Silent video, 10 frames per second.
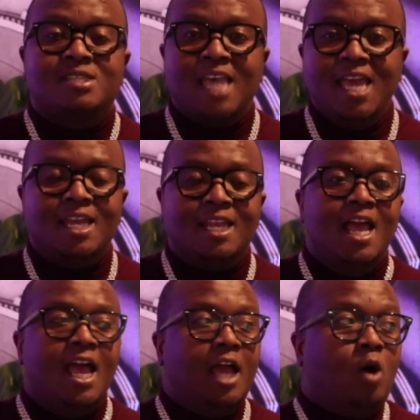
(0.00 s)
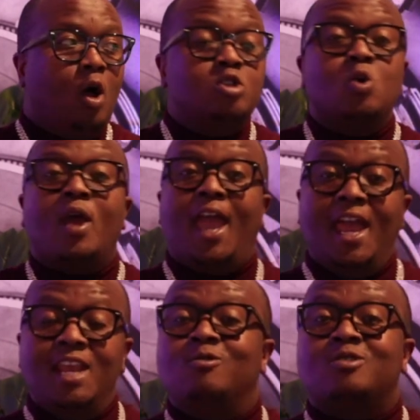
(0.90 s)
Say it. And also,
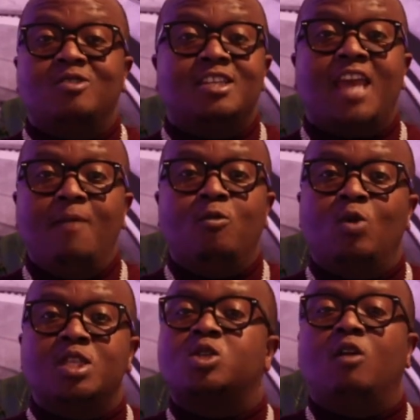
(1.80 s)
Annie was on the table when